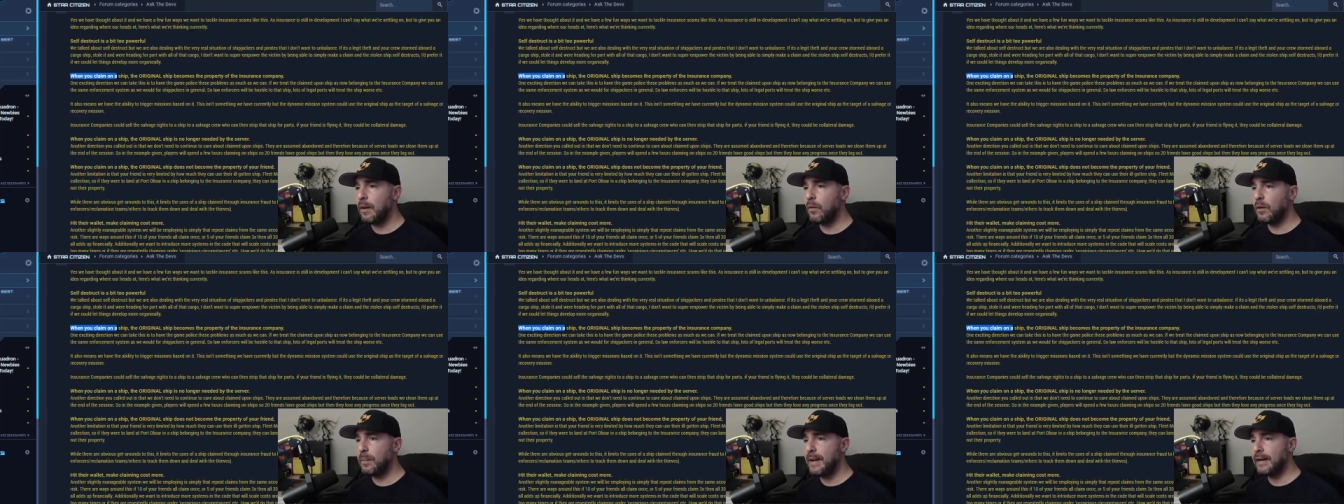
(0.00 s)

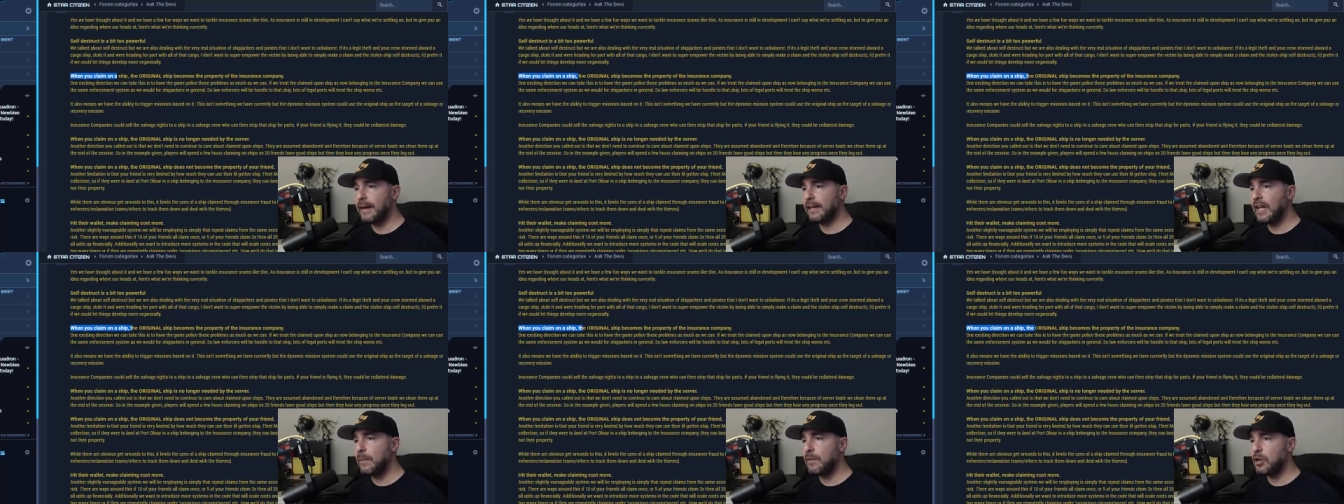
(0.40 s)
make a
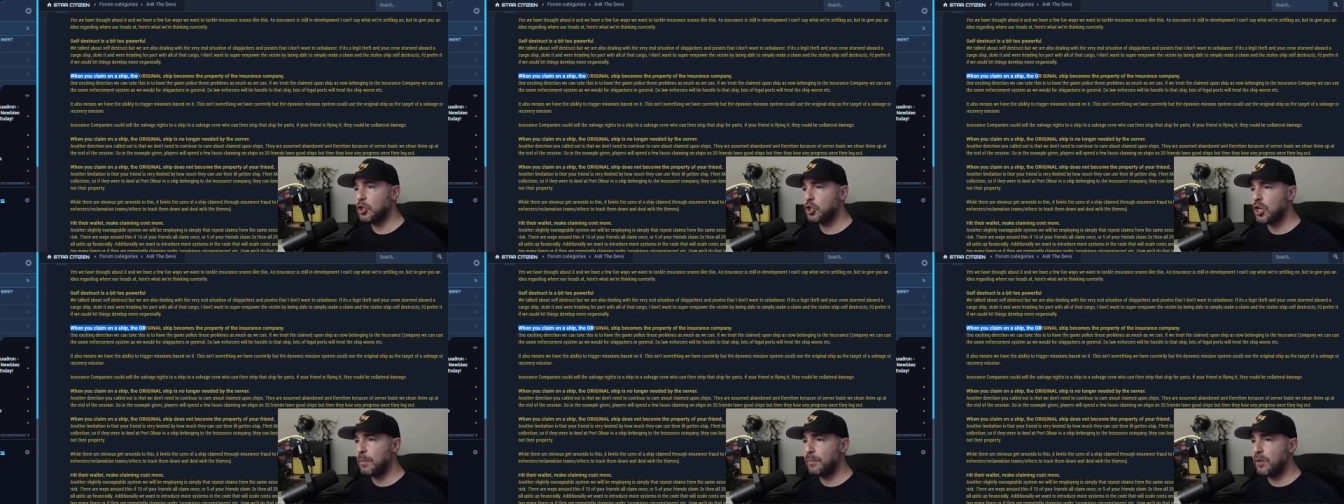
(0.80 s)
claim on a
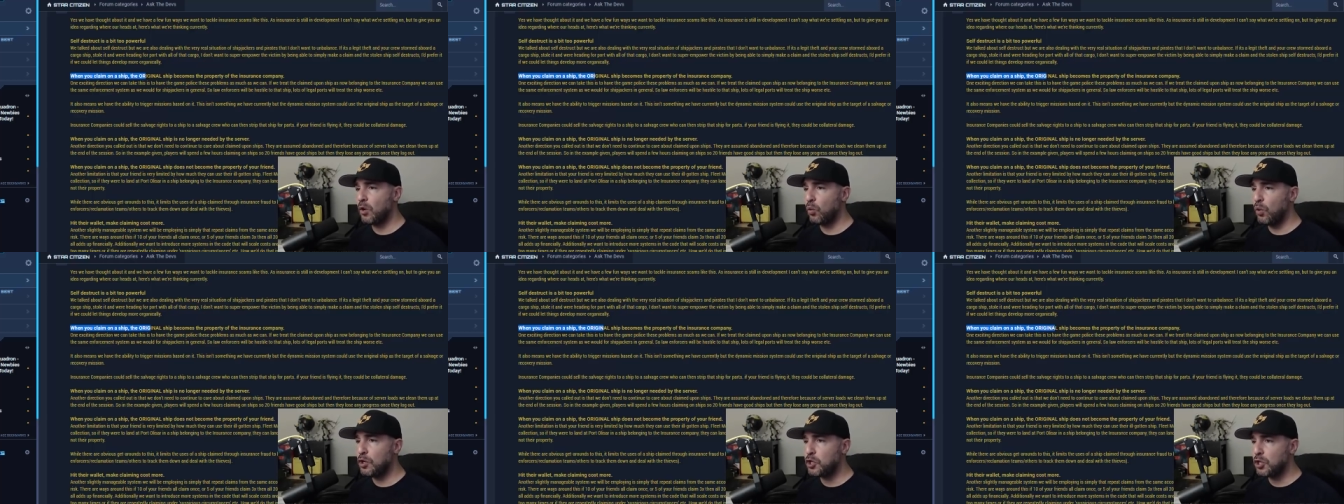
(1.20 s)
ship, the
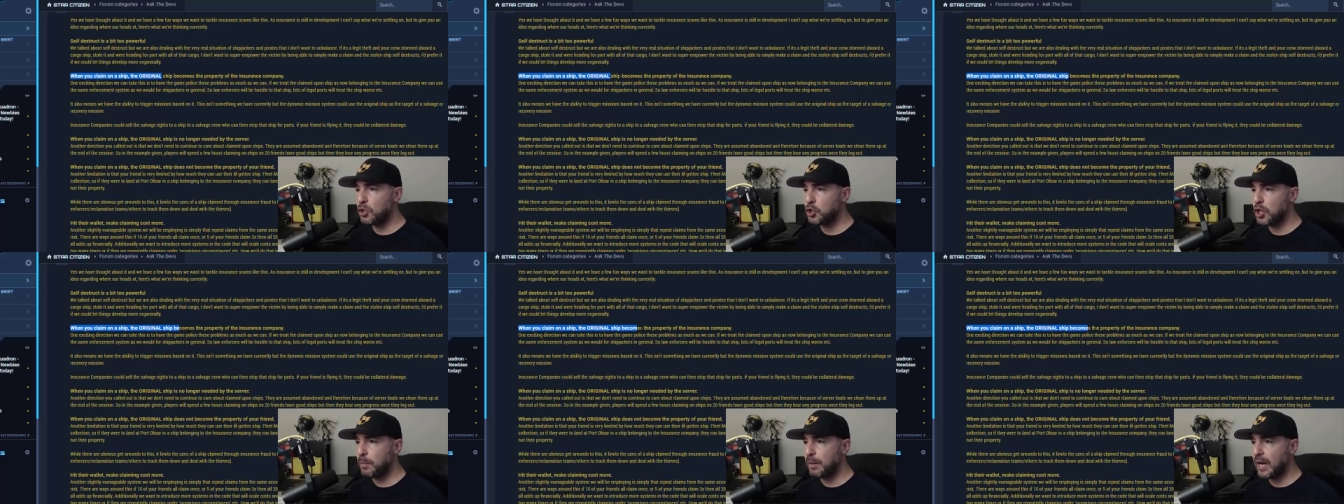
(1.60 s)
original
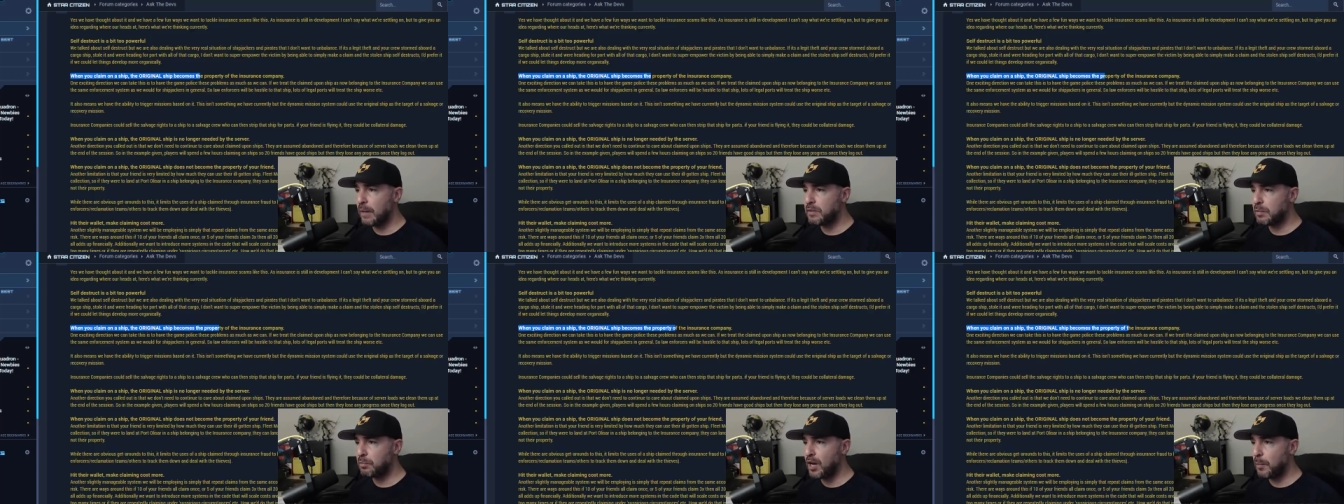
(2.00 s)
ship
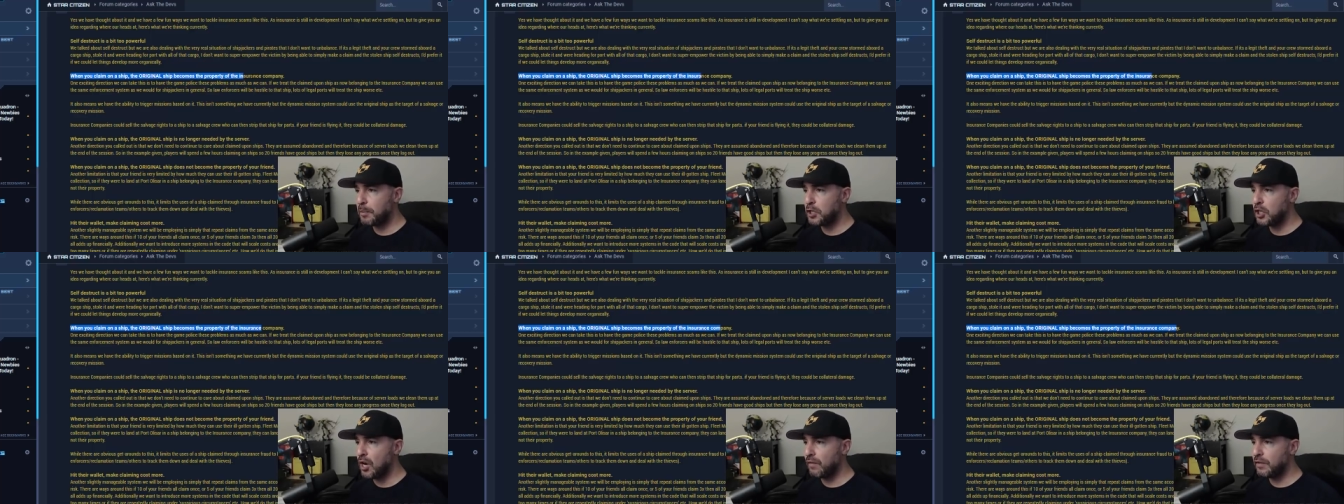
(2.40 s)
becomes a
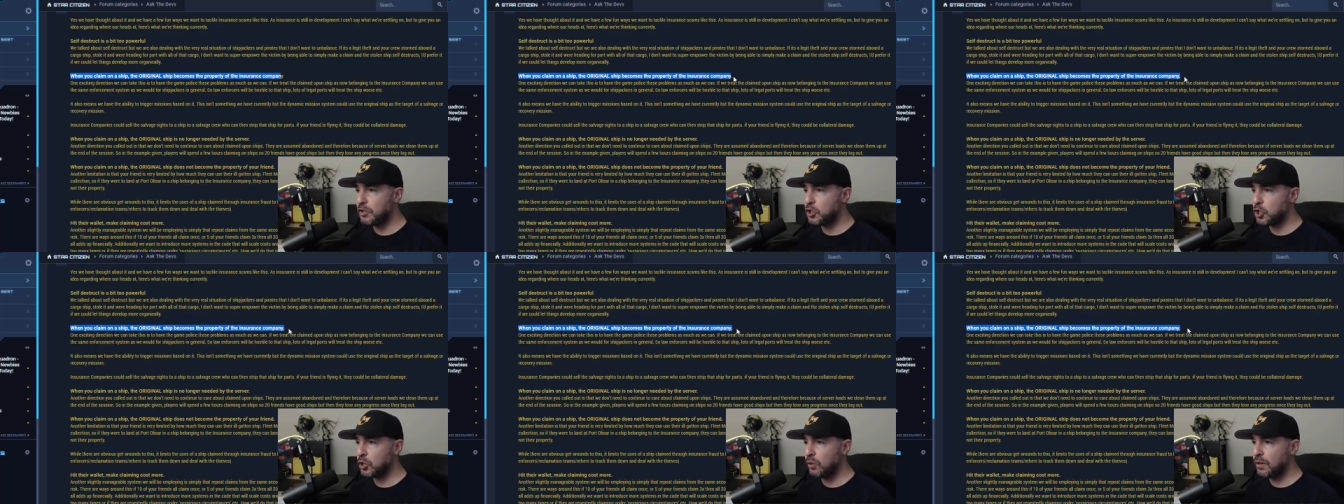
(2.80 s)
property of
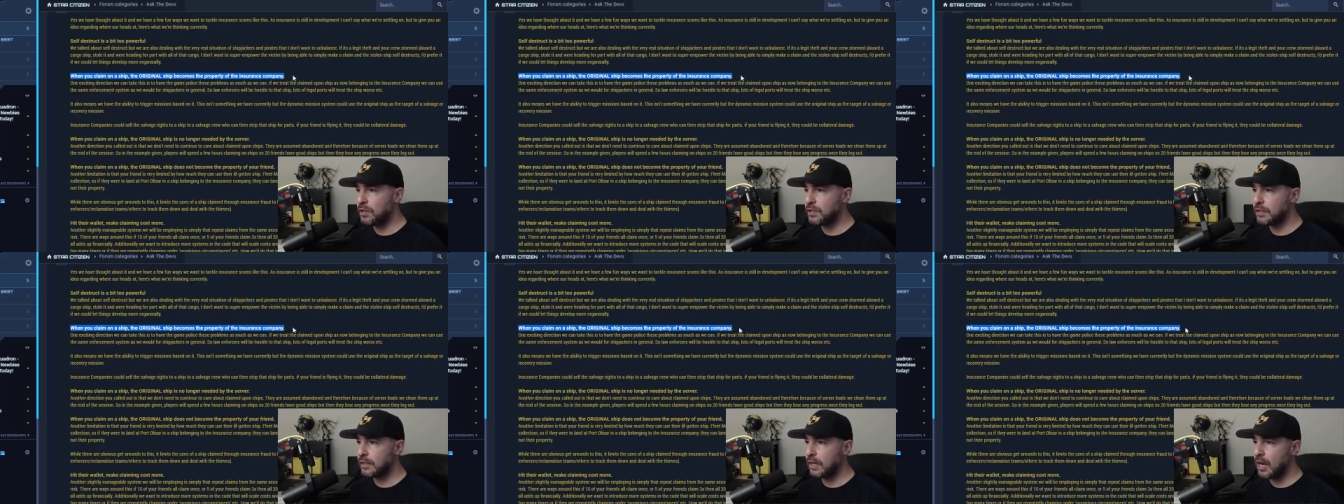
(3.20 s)

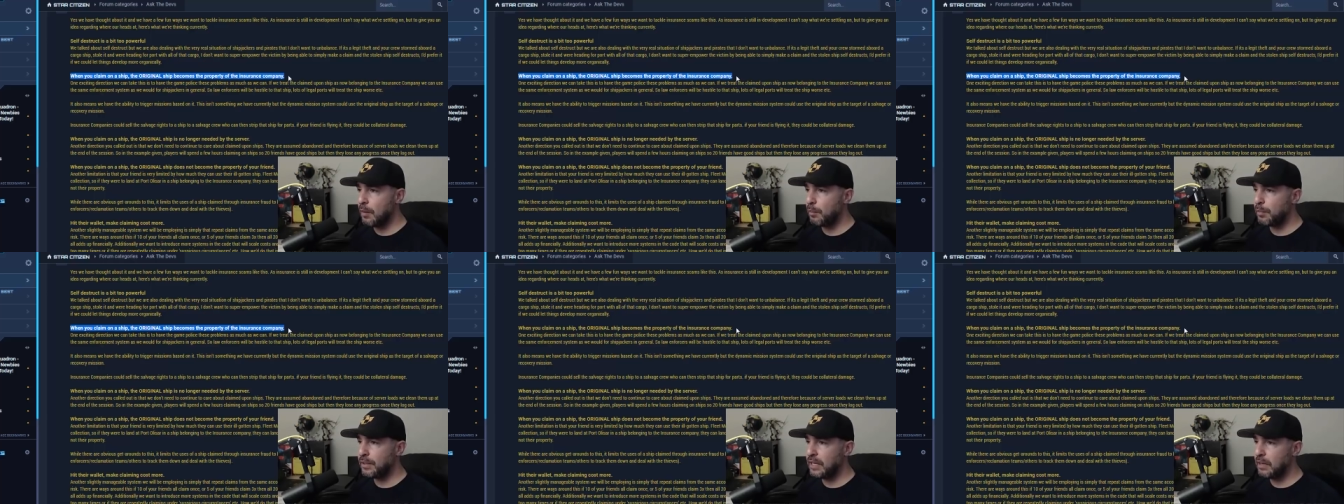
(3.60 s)
insurance
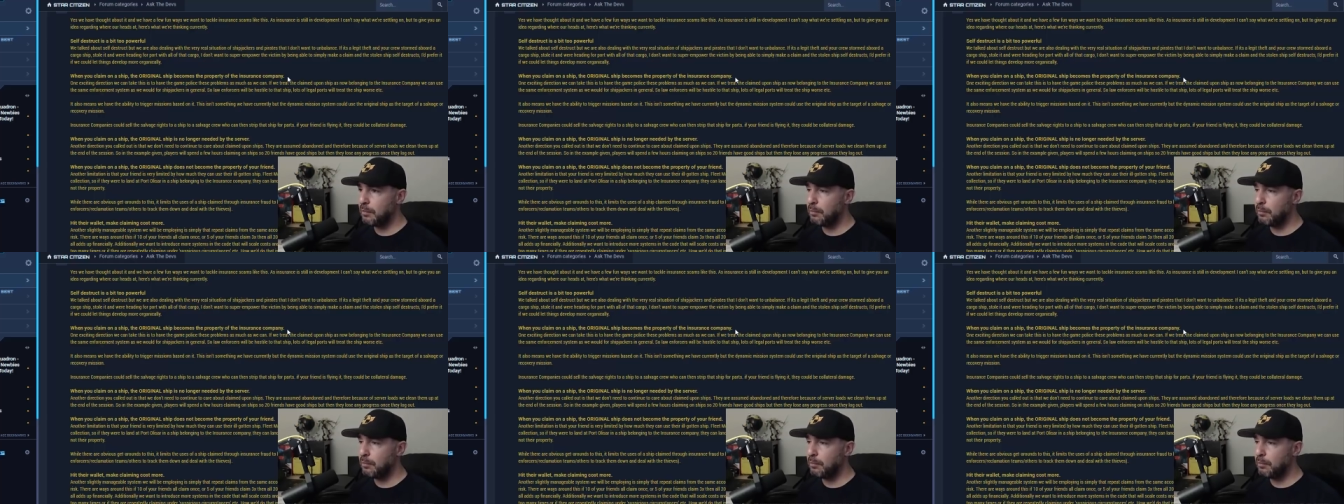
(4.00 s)
company,